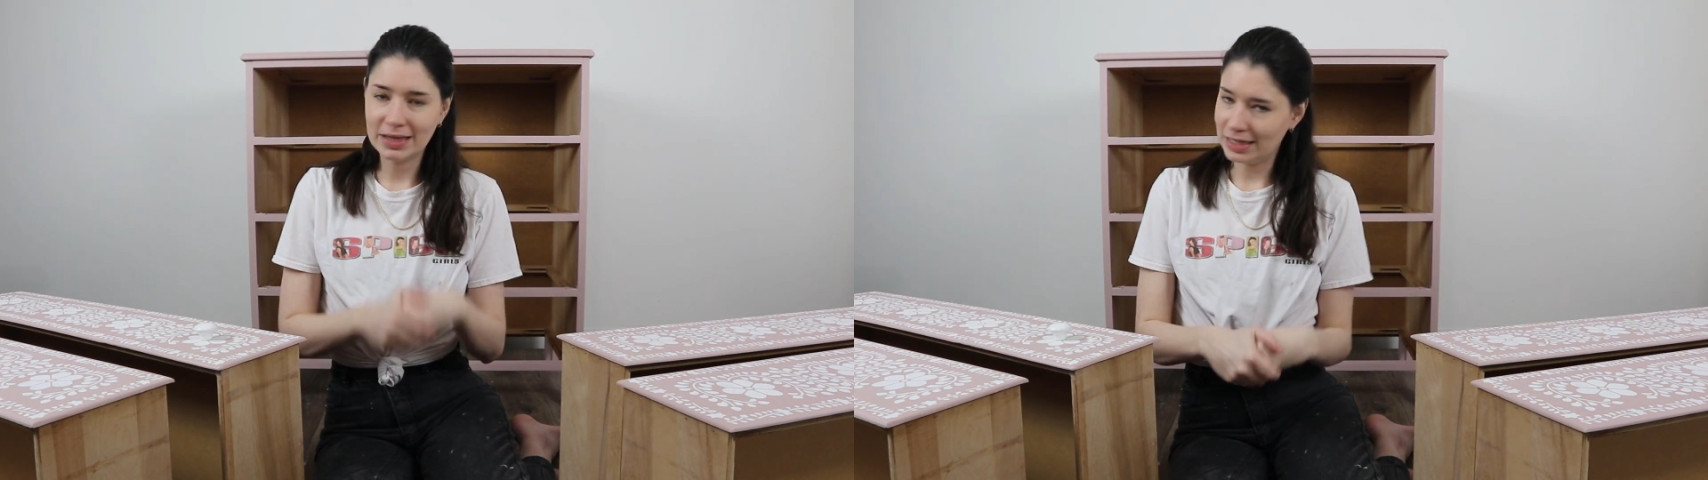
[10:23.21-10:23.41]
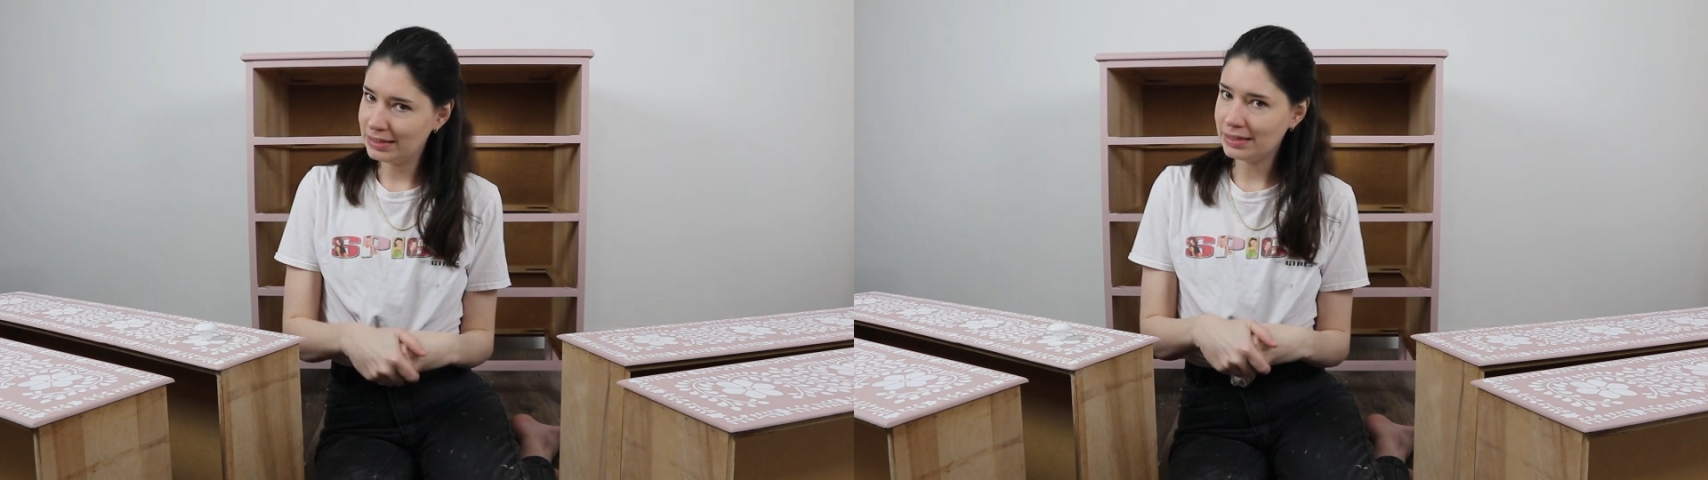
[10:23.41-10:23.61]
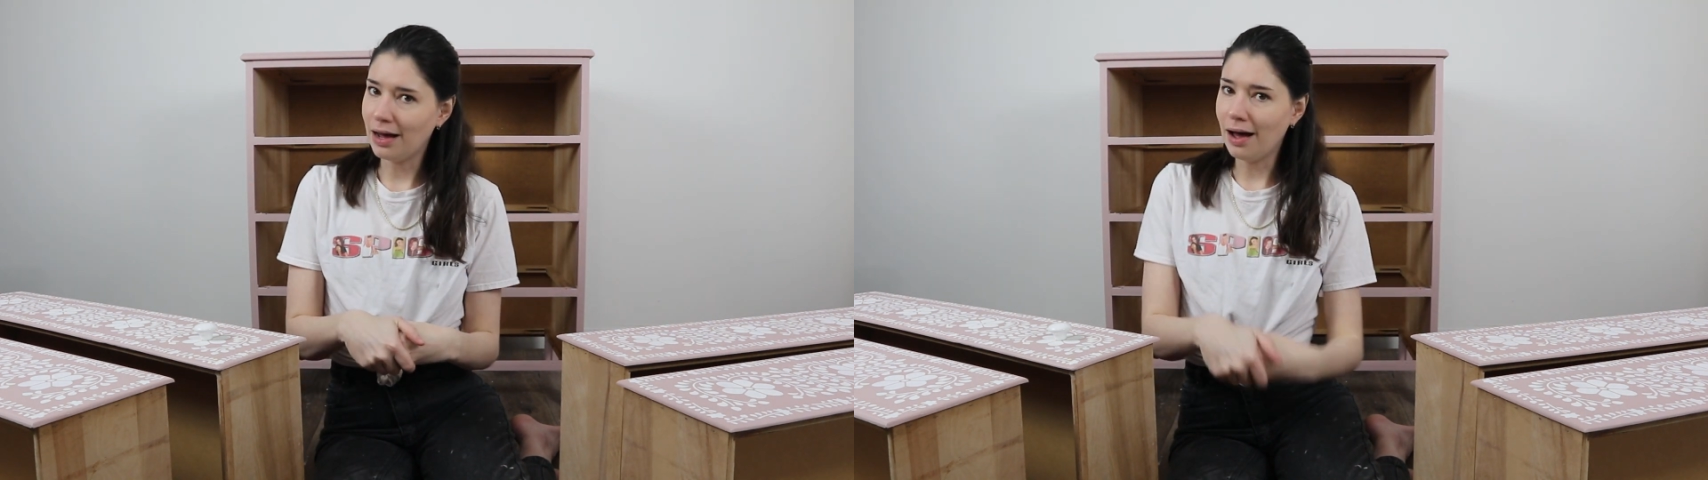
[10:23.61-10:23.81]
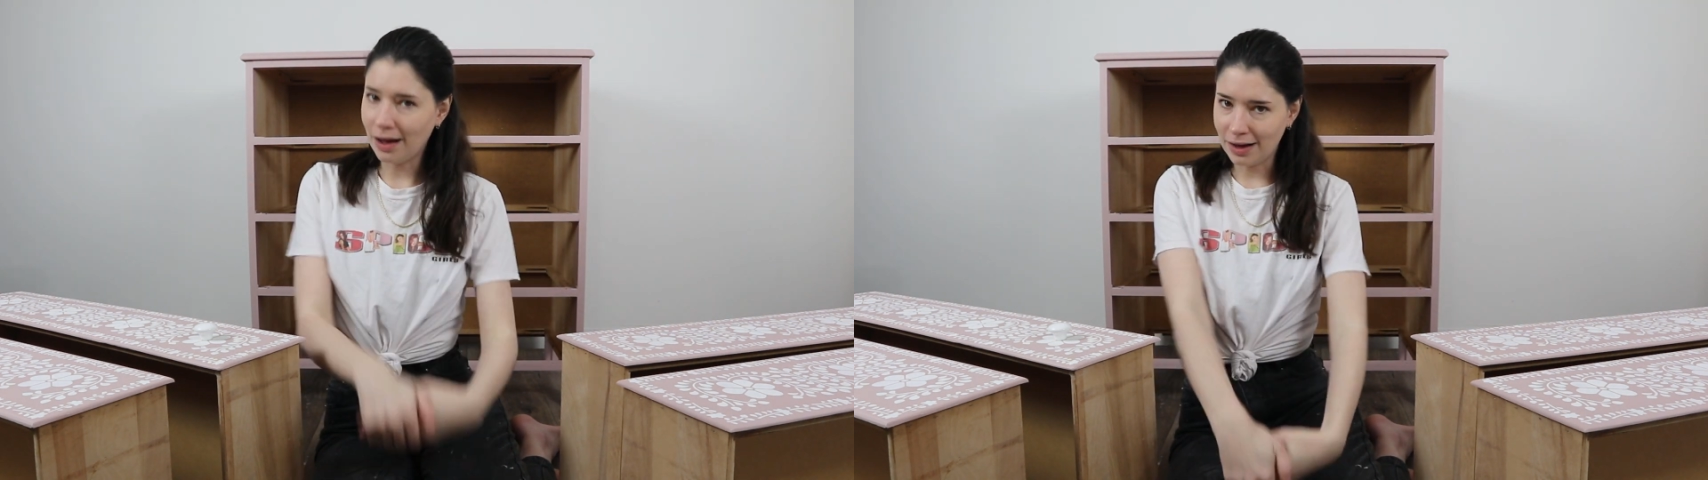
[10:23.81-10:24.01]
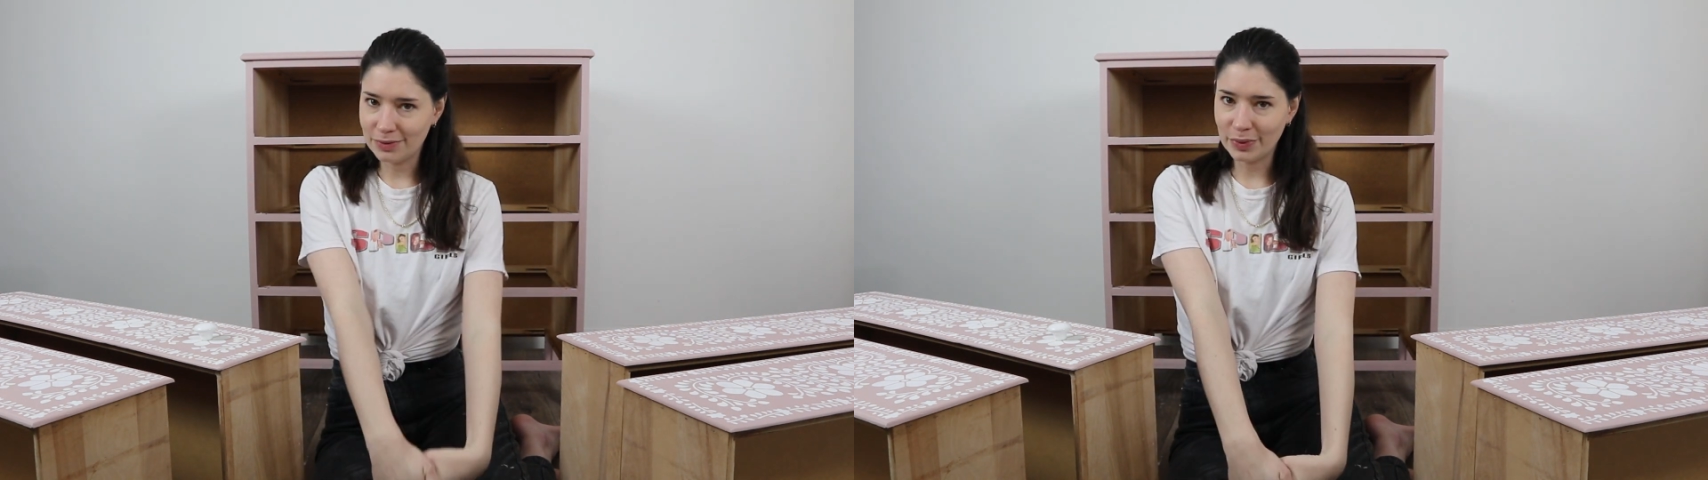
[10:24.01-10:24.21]
this
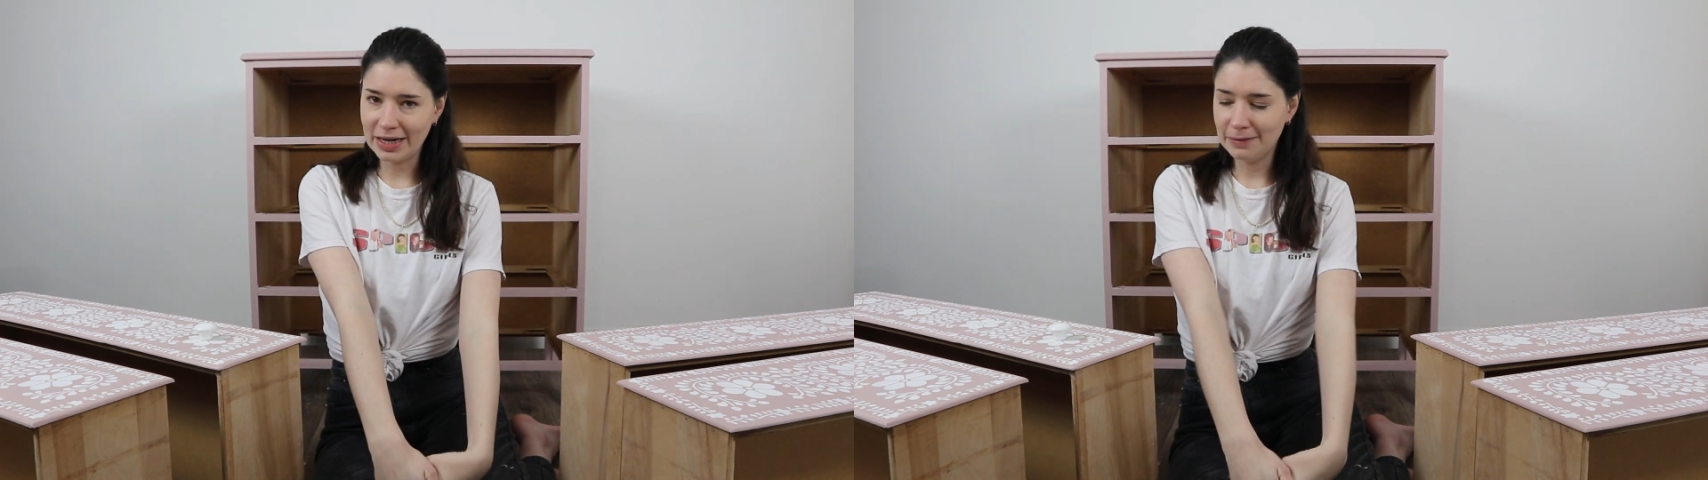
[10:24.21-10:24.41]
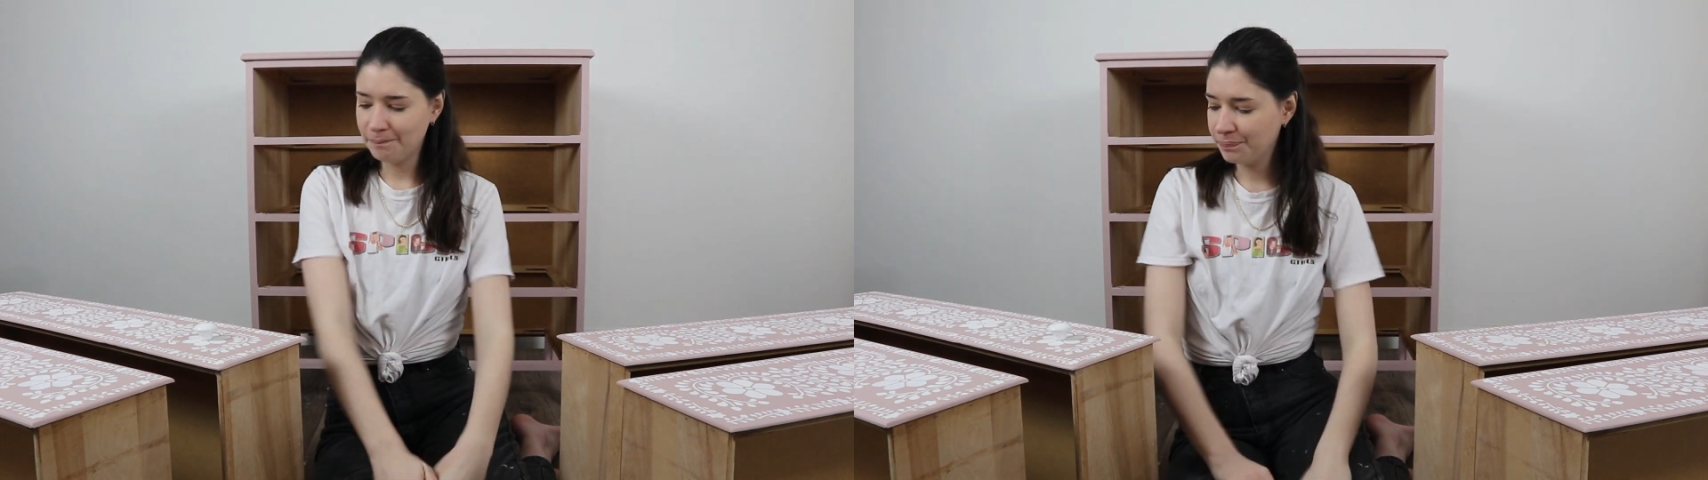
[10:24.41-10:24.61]
hardware.